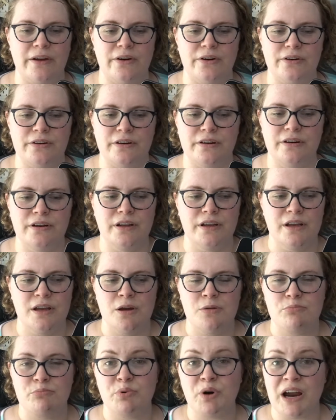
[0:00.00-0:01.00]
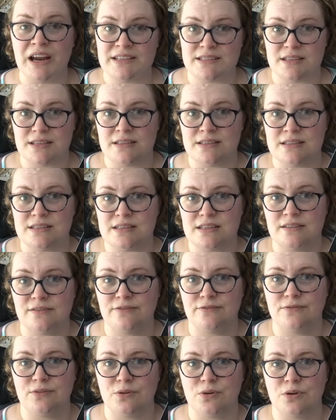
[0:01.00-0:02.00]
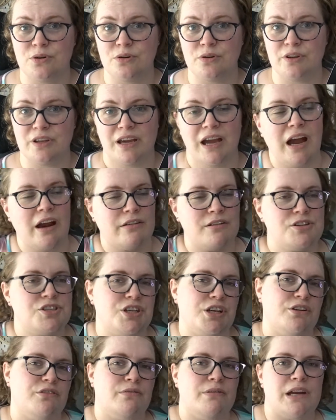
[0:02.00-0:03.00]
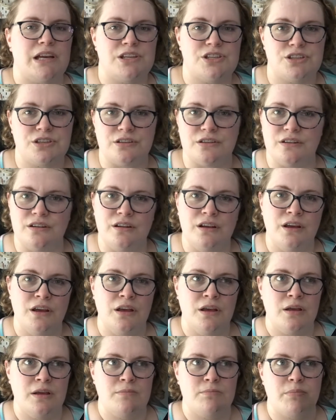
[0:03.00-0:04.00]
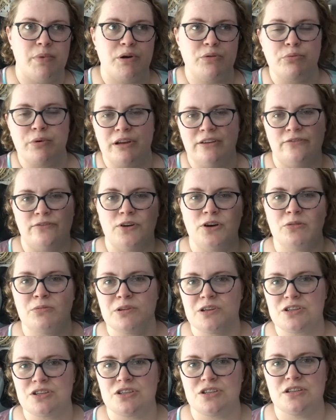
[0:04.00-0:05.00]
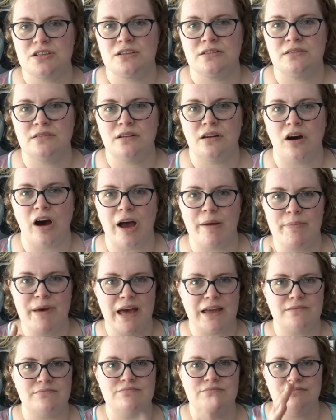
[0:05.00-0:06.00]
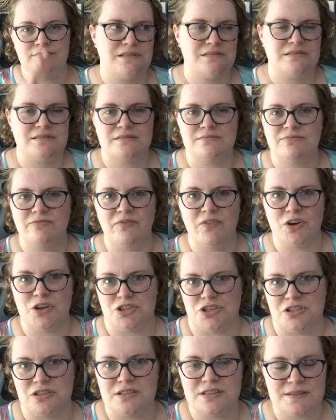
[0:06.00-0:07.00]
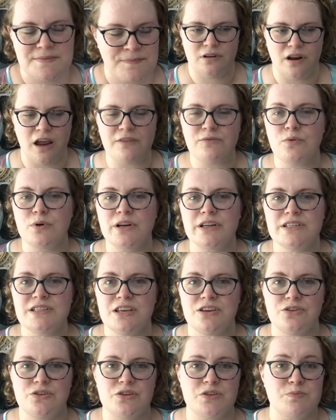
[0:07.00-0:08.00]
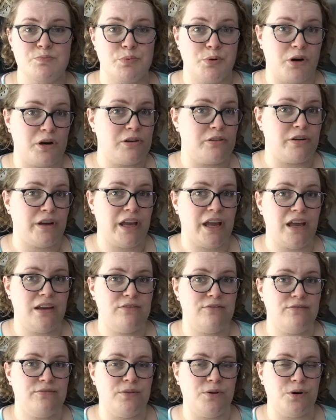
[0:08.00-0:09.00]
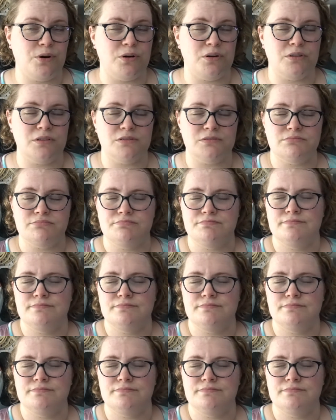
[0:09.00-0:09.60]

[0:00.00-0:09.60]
on prices for the current generation but refurbished iPad versions. I've wanted to use Procreate for